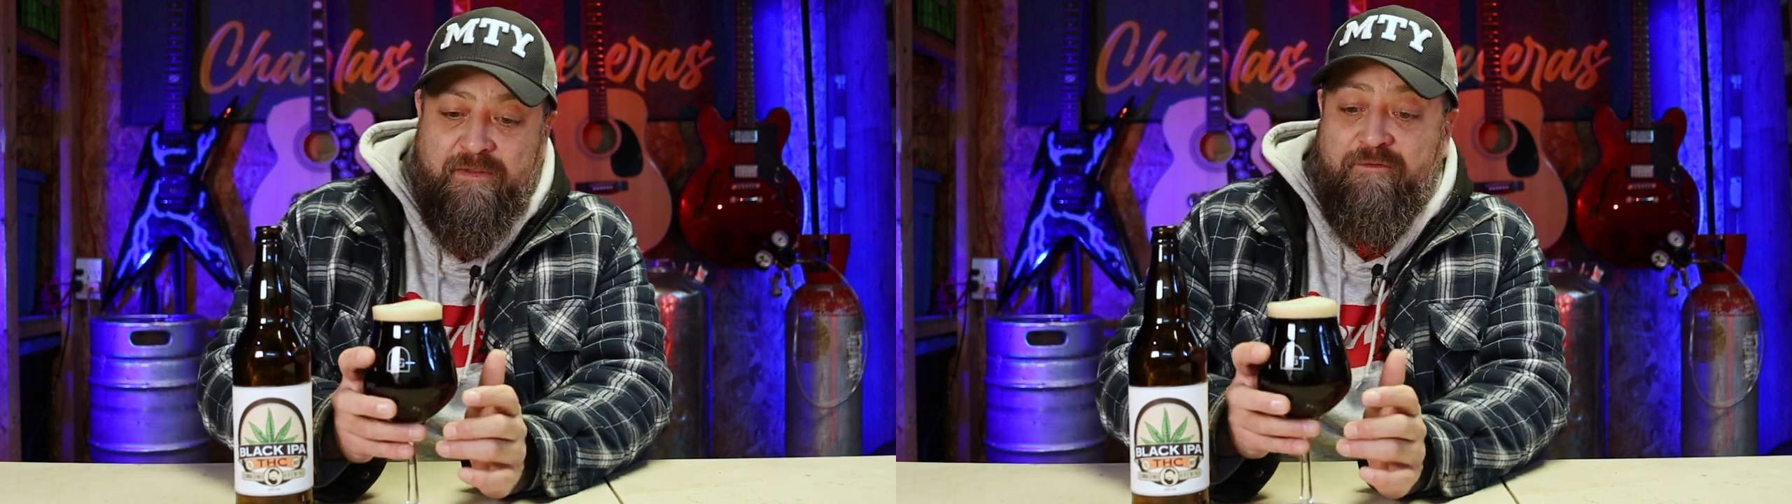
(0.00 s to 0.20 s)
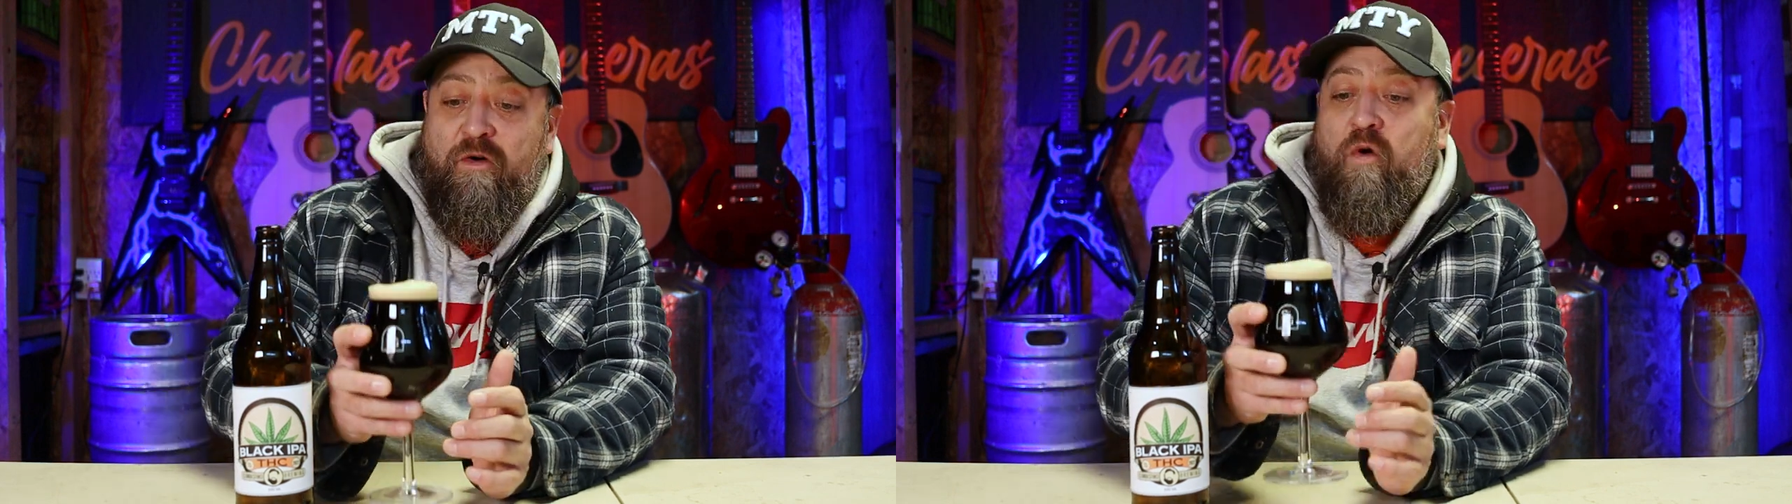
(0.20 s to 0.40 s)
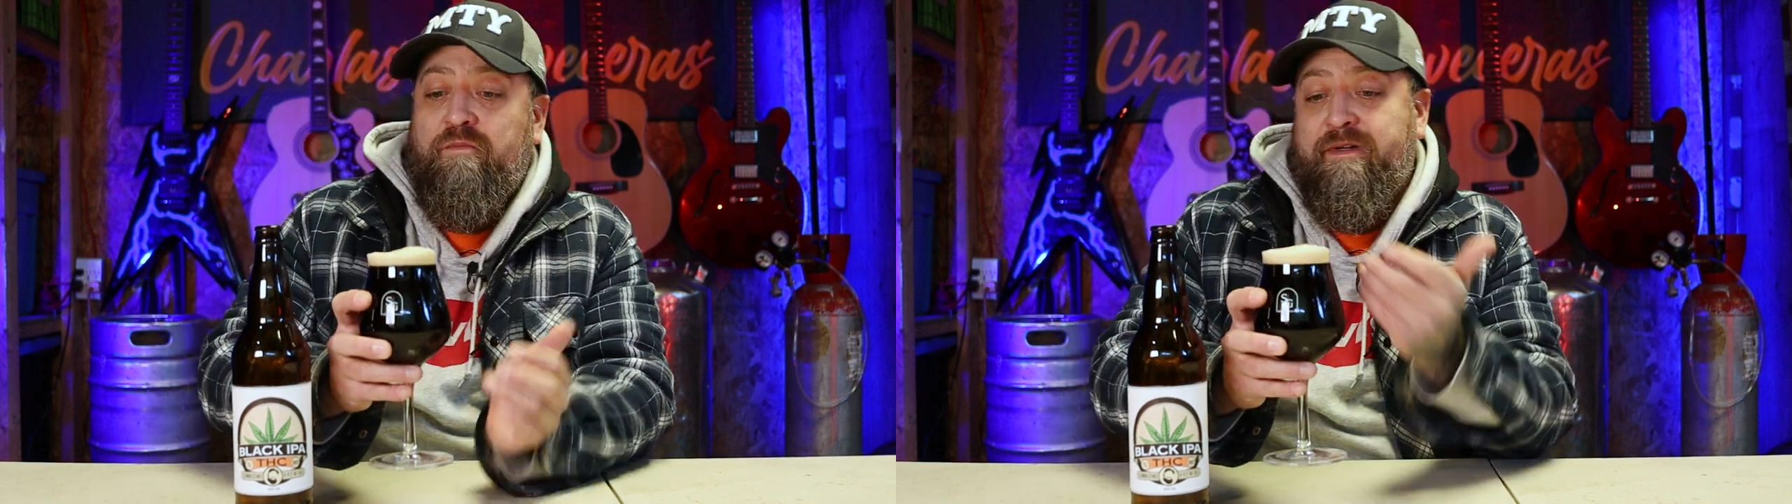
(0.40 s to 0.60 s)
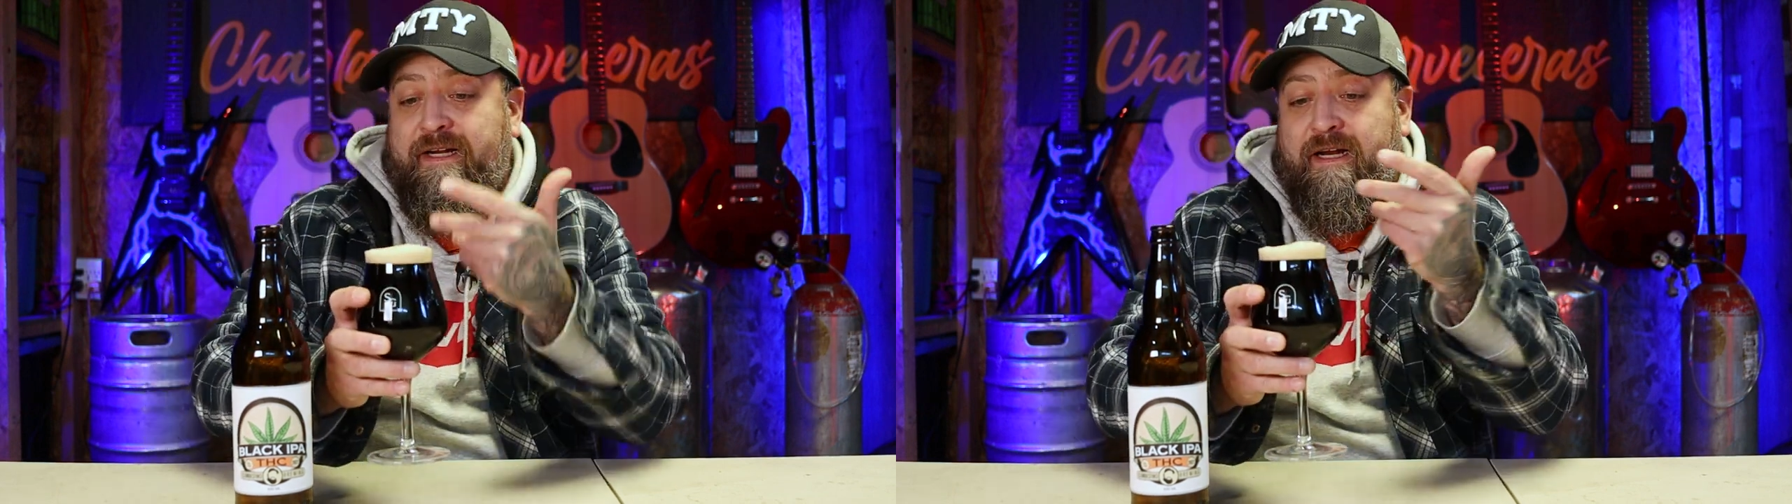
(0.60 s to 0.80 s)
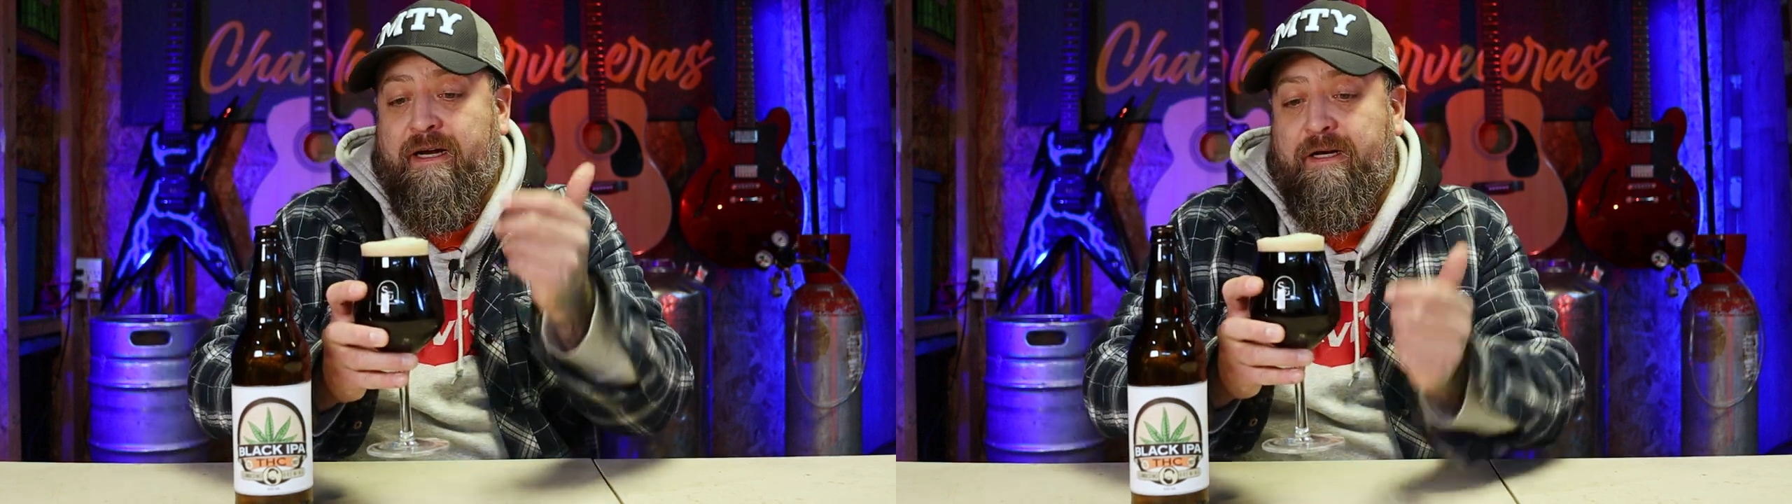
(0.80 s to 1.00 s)
foam,
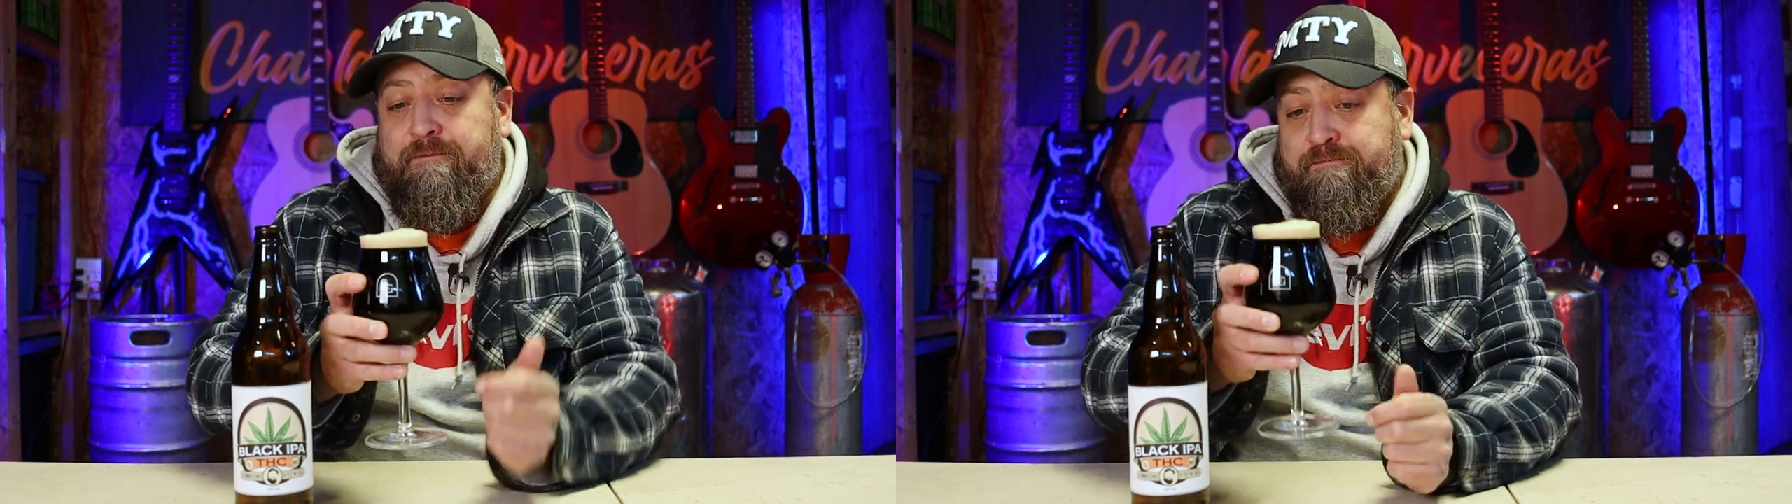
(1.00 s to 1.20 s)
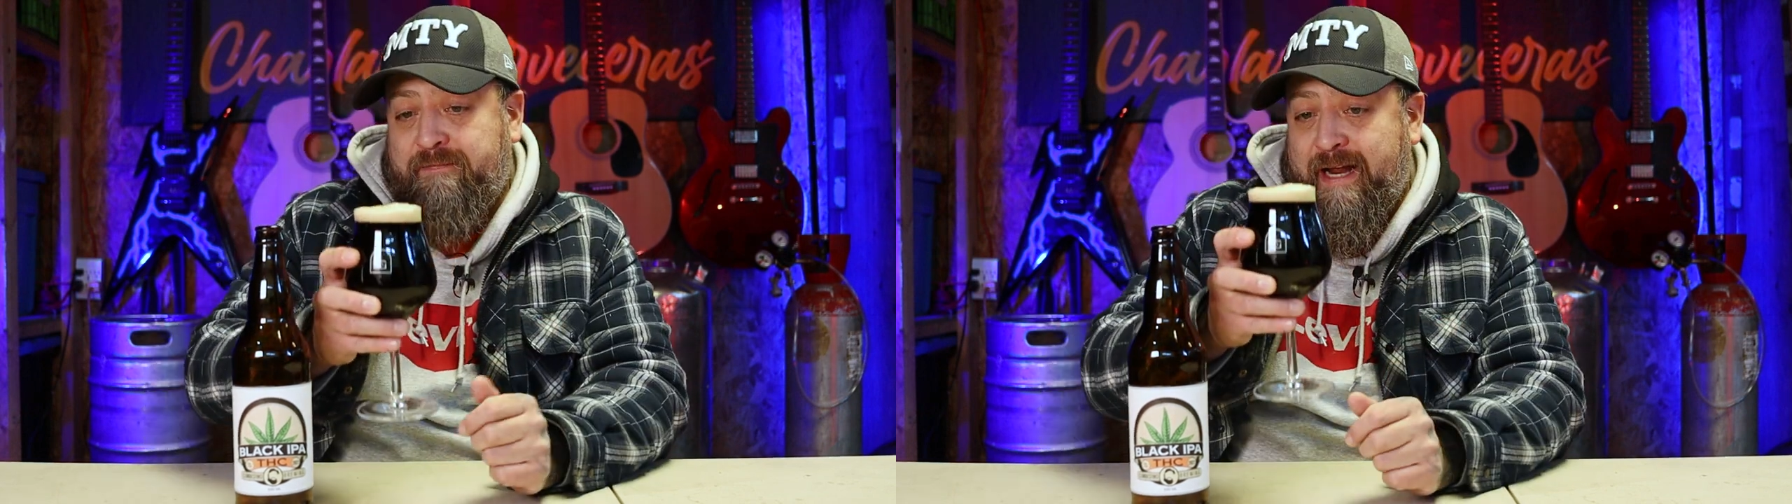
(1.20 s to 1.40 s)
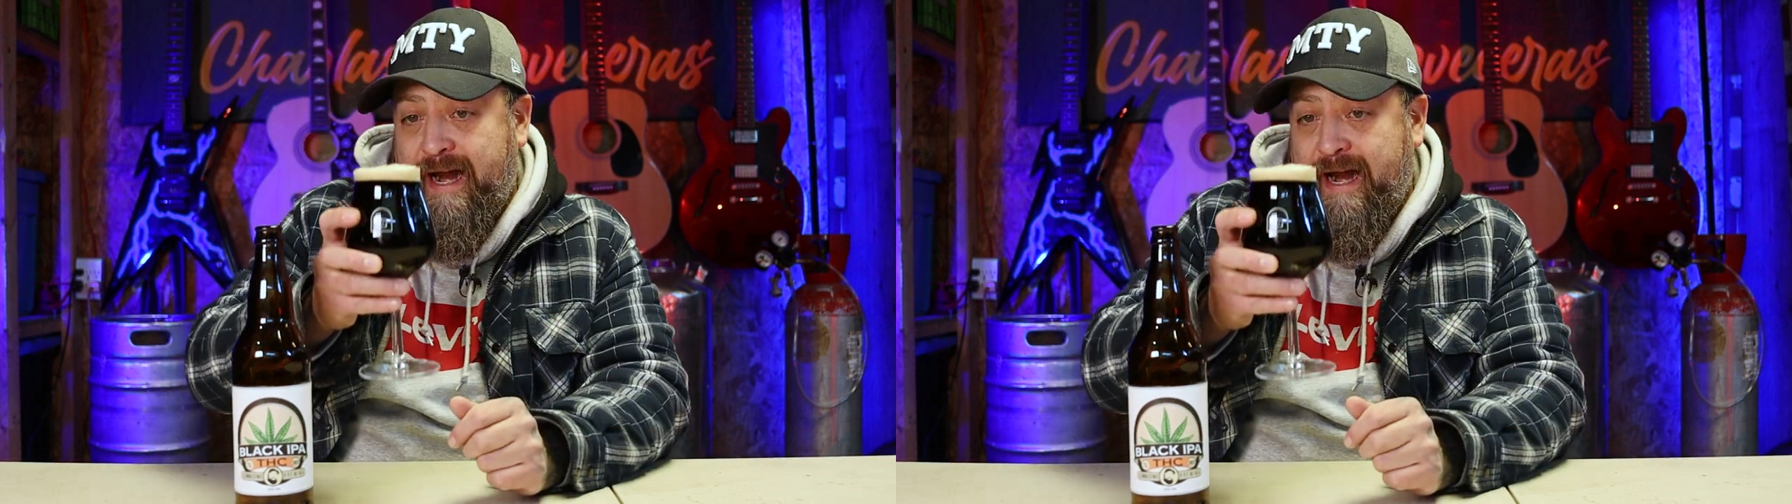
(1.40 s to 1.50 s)
the